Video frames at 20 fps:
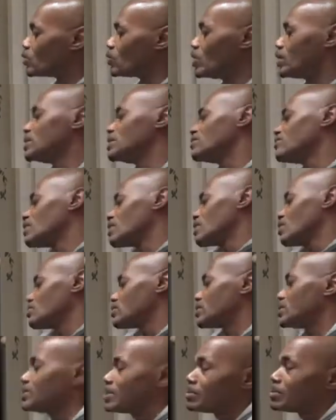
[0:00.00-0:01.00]
wasn't even
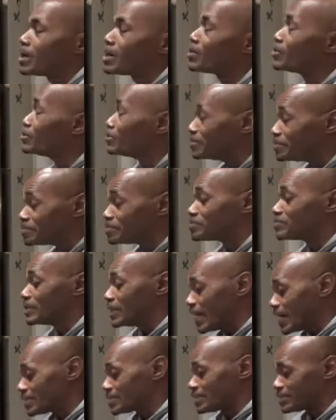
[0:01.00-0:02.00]
close to the bowl.
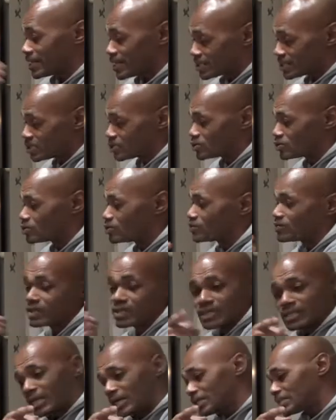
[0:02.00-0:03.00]
That's that's the truth,
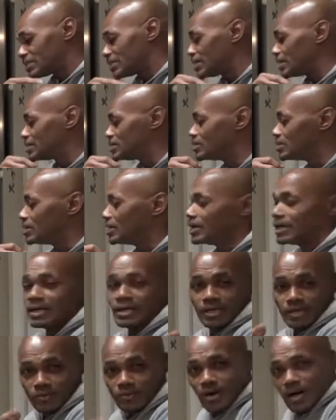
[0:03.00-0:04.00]
and they'll tell you,
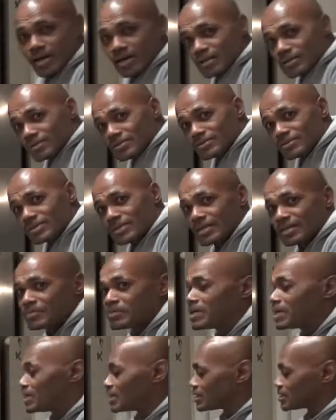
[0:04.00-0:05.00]
right? You tell
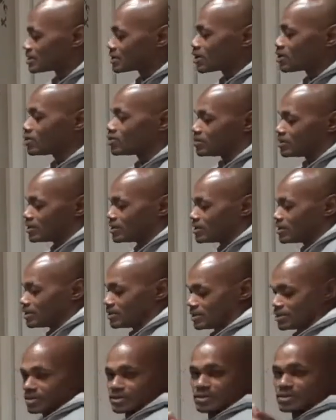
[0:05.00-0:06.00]
them. So,
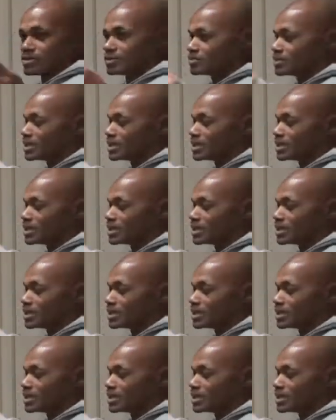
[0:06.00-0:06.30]
you hear I'm